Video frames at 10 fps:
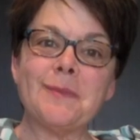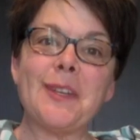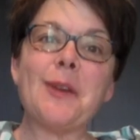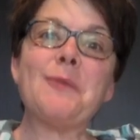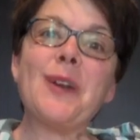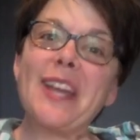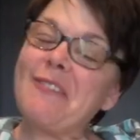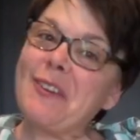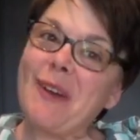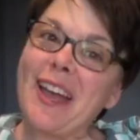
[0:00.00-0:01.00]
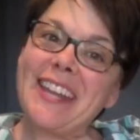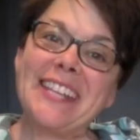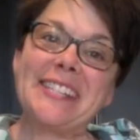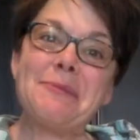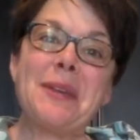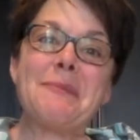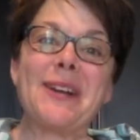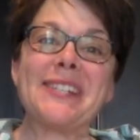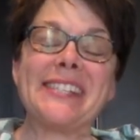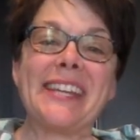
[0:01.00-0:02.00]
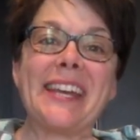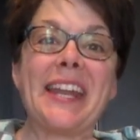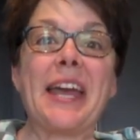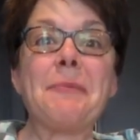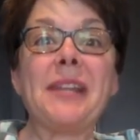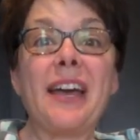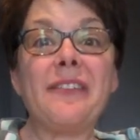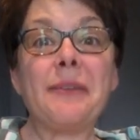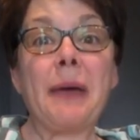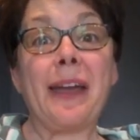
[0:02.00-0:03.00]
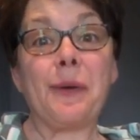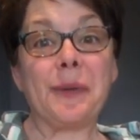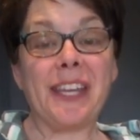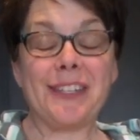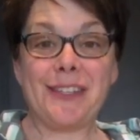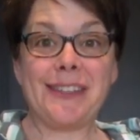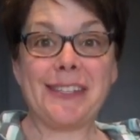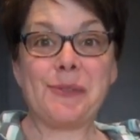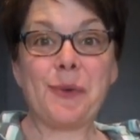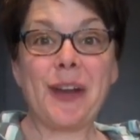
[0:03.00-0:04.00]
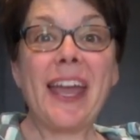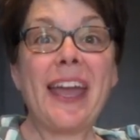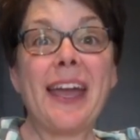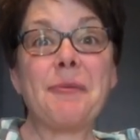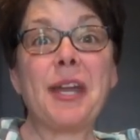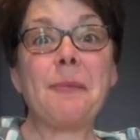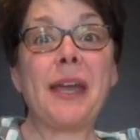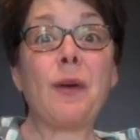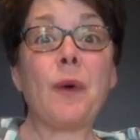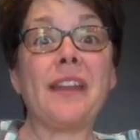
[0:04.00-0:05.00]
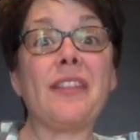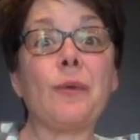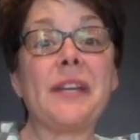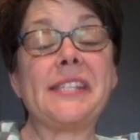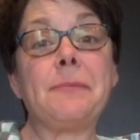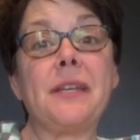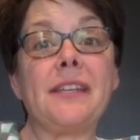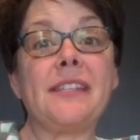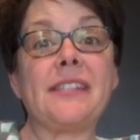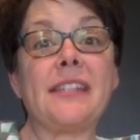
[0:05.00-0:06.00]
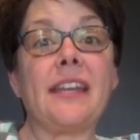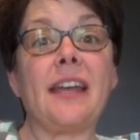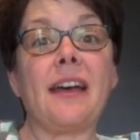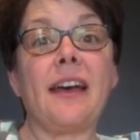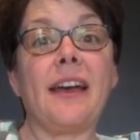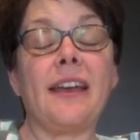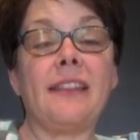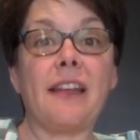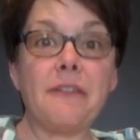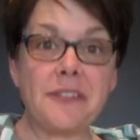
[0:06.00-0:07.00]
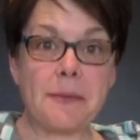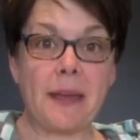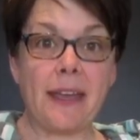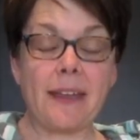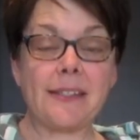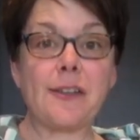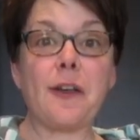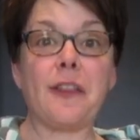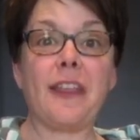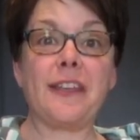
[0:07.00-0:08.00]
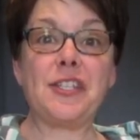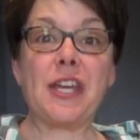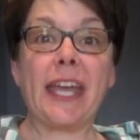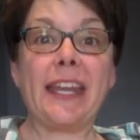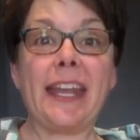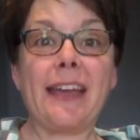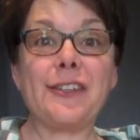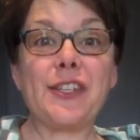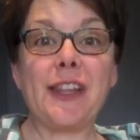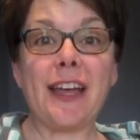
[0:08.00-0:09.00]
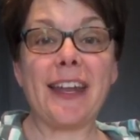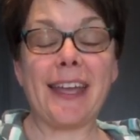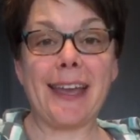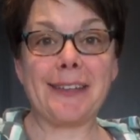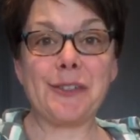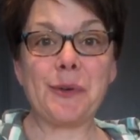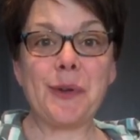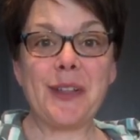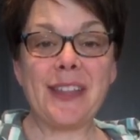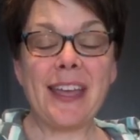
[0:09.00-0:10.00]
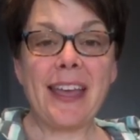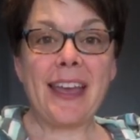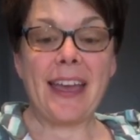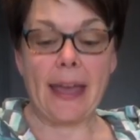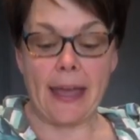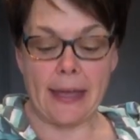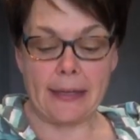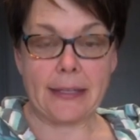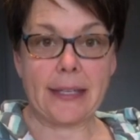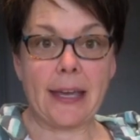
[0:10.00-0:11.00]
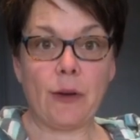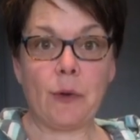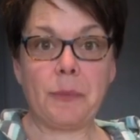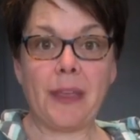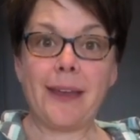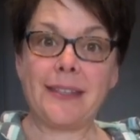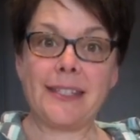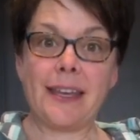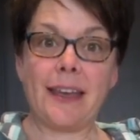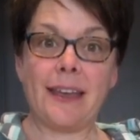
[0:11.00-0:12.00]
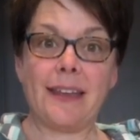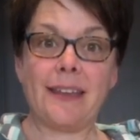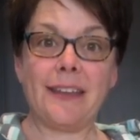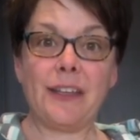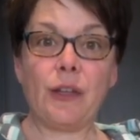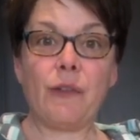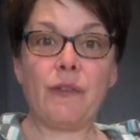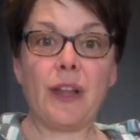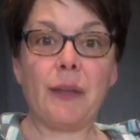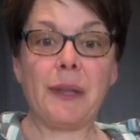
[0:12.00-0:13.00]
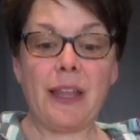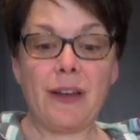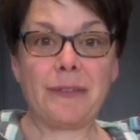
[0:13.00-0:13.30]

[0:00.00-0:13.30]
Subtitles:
Good morning everyone, it's me Marcy and I'm live in my own kitchen this morning. I'm going to make one of the recipes that I love to make. It's called the chicken enchilada casserole and I hope that you'll follow along.